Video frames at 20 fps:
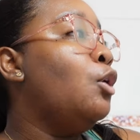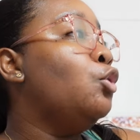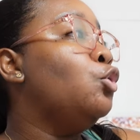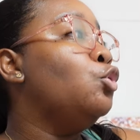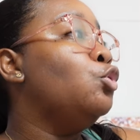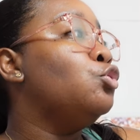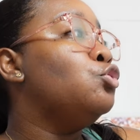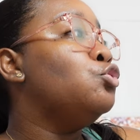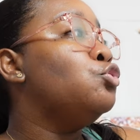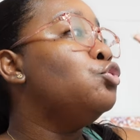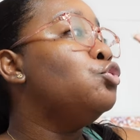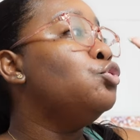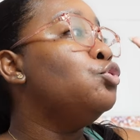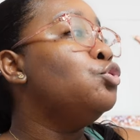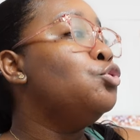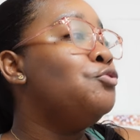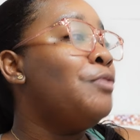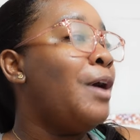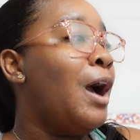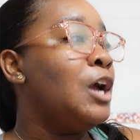go
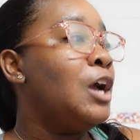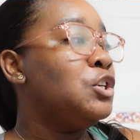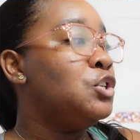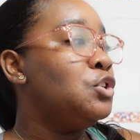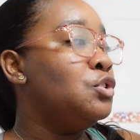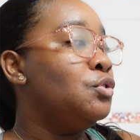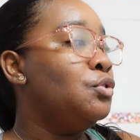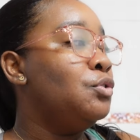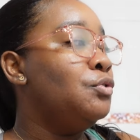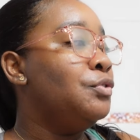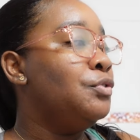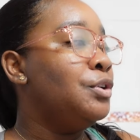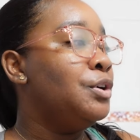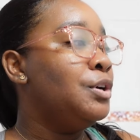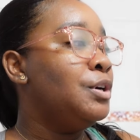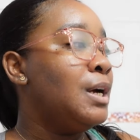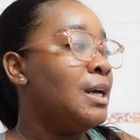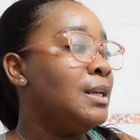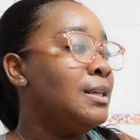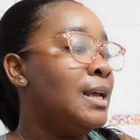through Fashion
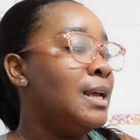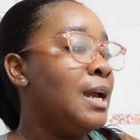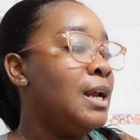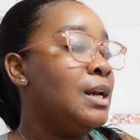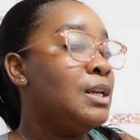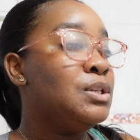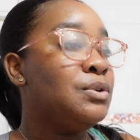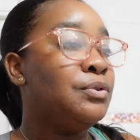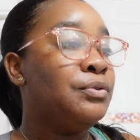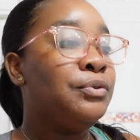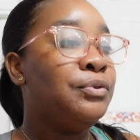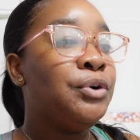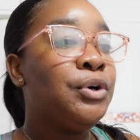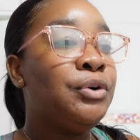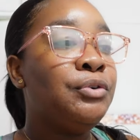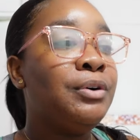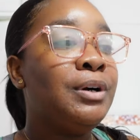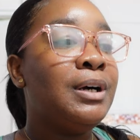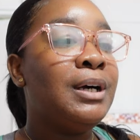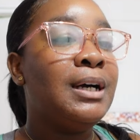Nova and then
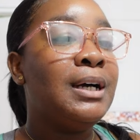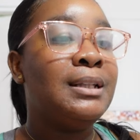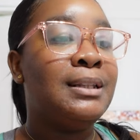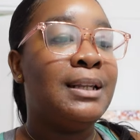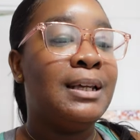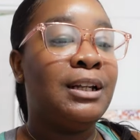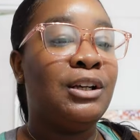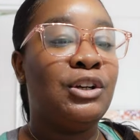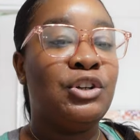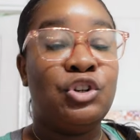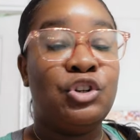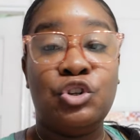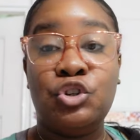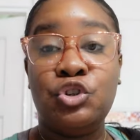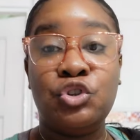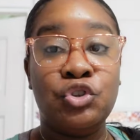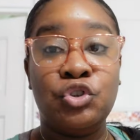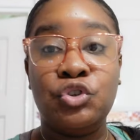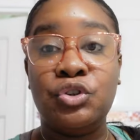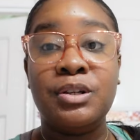Sephora, and then I'll just
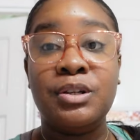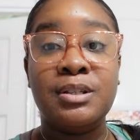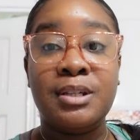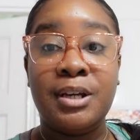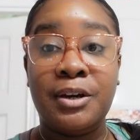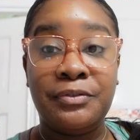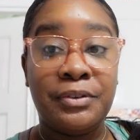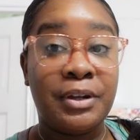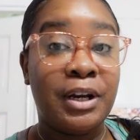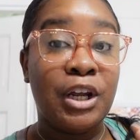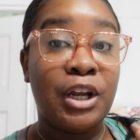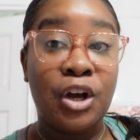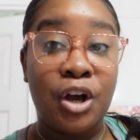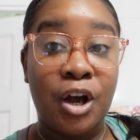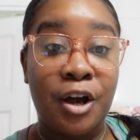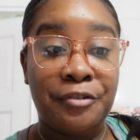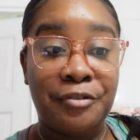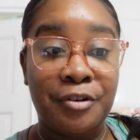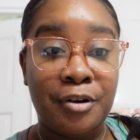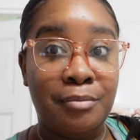show you the stuff that I
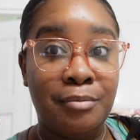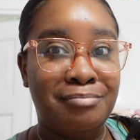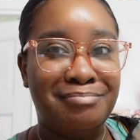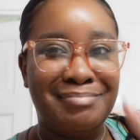got from